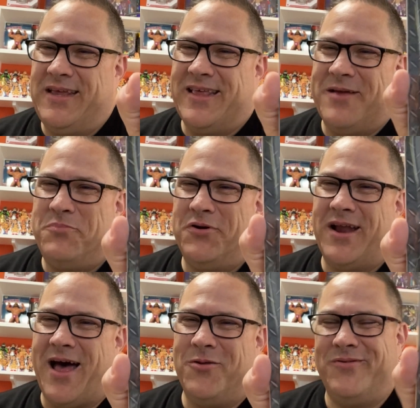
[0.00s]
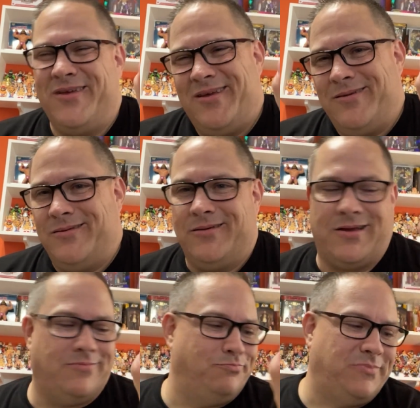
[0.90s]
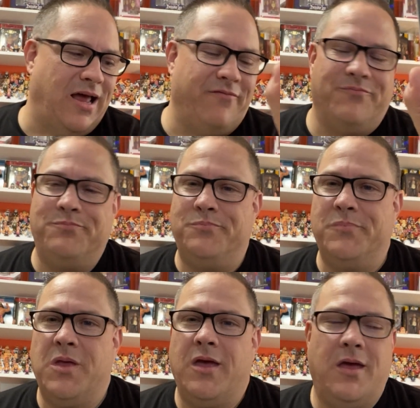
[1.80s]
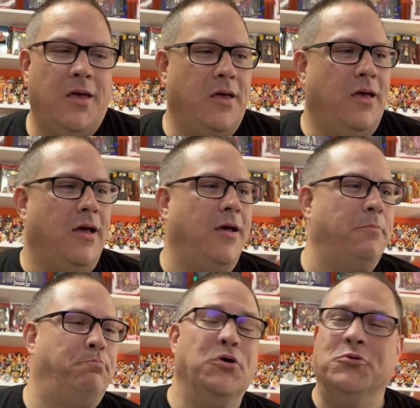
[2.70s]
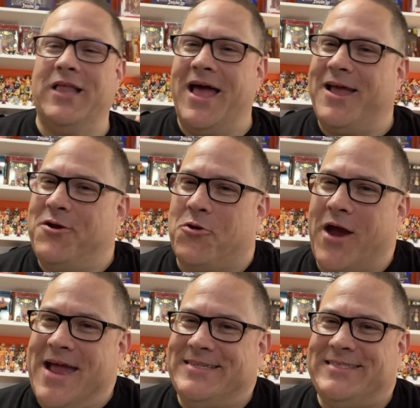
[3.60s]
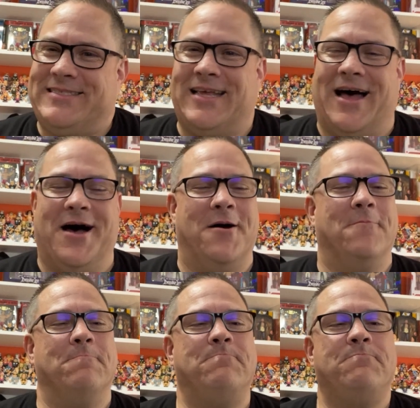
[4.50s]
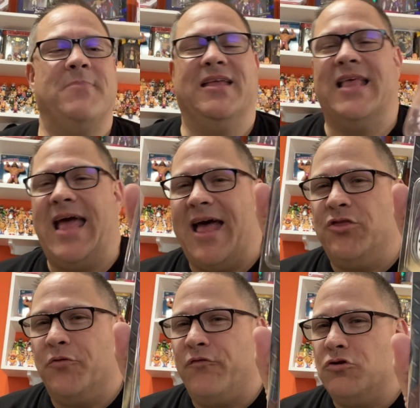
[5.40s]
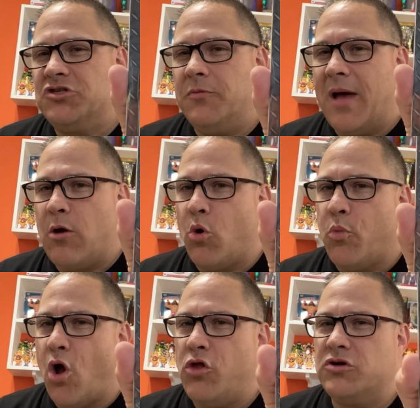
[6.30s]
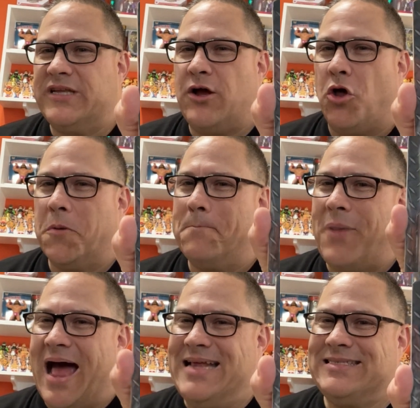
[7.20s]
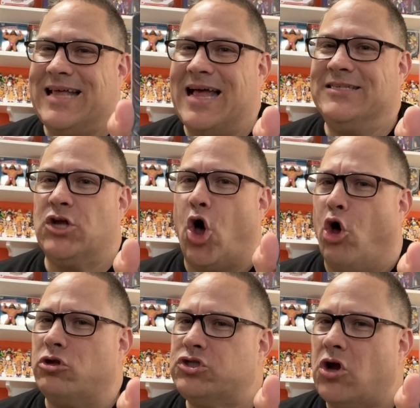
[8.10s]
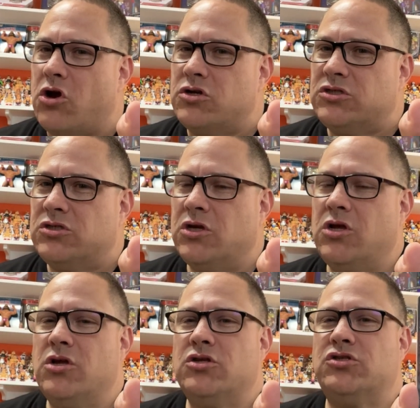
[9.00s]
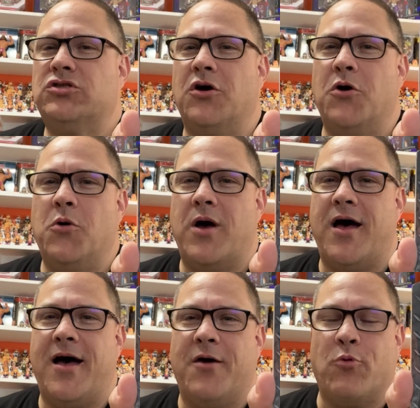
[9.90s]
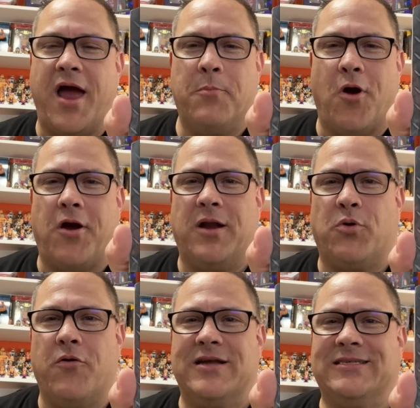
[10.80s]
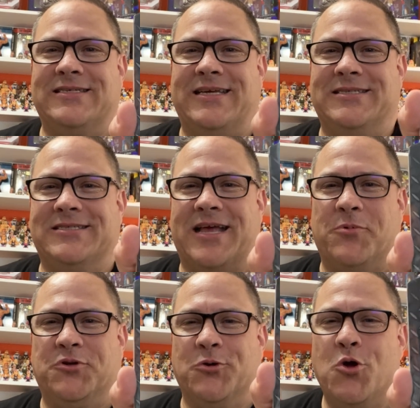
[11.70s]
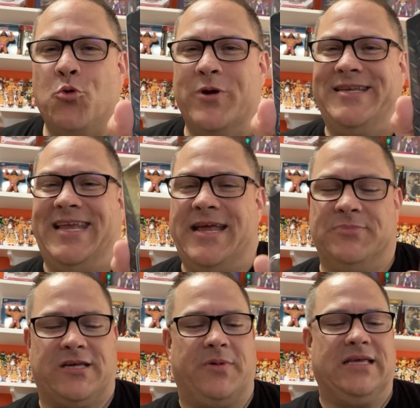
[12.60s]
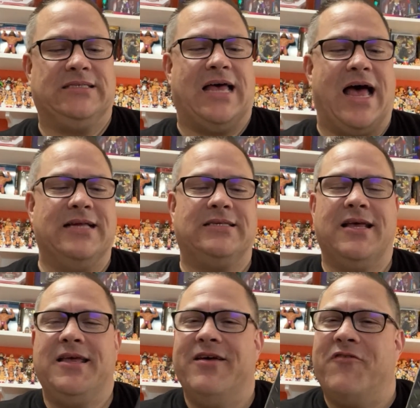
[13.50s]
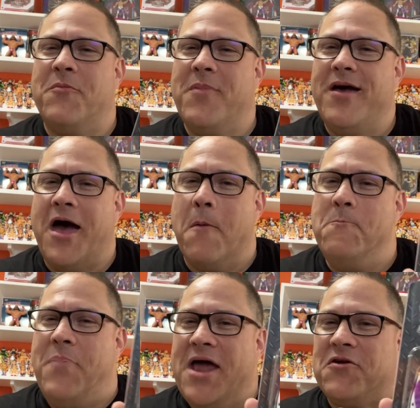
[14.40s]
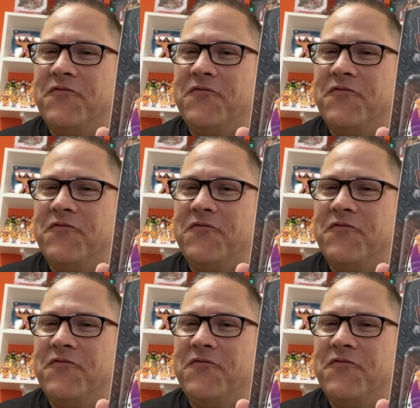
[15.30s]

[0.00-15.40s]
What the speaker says: that put out kind of bootleg crates, and they had their version of micro brawlers. They called them pint-size All-Stars. So Ryan Barkin at Pro Wrestling Tees is able to redeem some of these guys, give them a better